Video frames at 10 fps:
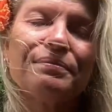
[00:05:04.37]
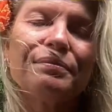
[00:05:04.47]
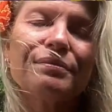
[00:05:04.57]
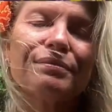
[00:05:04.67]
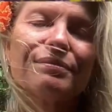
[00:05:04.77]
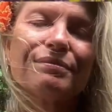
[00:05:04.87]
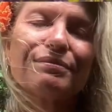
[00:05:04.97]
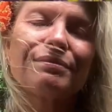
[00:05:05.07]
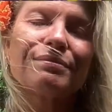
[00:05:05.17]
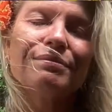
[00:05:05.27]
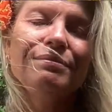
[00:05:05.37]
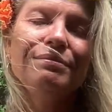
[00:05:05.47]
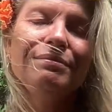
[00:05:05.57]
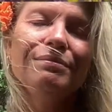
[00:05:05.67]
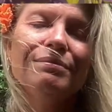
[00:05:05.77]

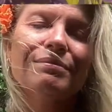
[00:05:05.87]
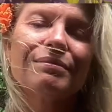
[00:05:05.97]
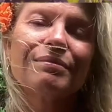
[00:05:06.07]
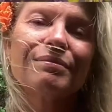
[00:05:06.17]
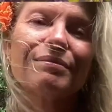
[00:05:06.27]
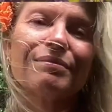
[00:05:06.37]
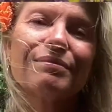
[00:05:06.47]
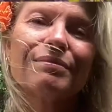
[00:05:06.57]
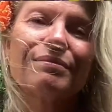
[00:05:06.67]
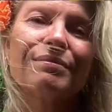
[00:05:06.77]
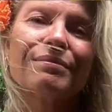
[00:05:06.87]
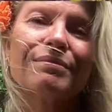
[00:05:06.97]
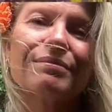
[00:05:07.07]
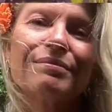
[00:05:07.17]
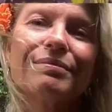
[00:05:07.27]

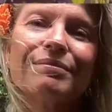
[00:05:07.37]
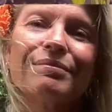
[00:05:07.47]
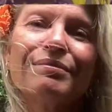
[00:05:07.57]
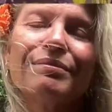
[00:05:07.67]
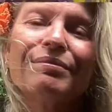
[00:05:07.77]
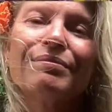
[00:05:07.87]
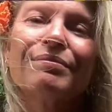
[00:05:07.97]
(no one is talking)